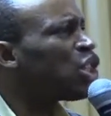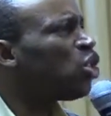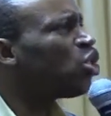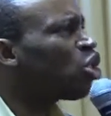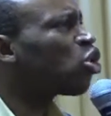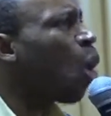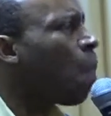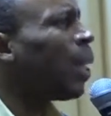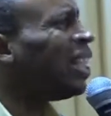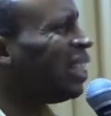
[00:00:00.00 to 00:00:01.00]
is not
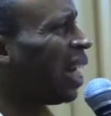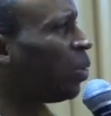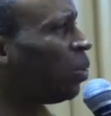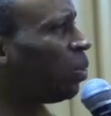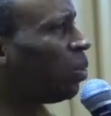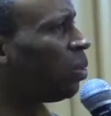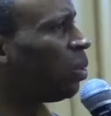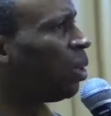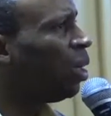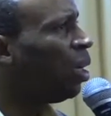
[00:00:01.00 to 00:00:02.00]
up and down.
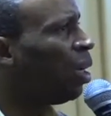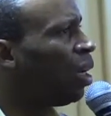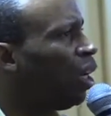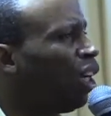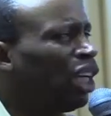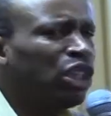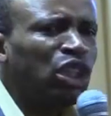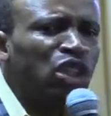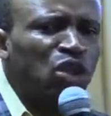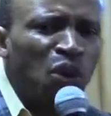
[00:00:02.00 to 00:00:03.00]
Yes.
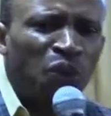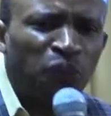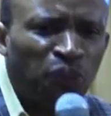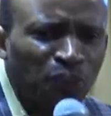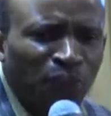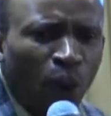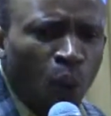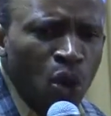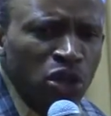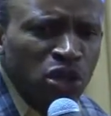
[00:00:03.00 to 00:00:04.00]
It is
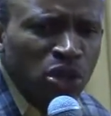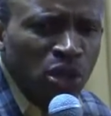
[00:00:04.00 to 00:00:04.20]
forward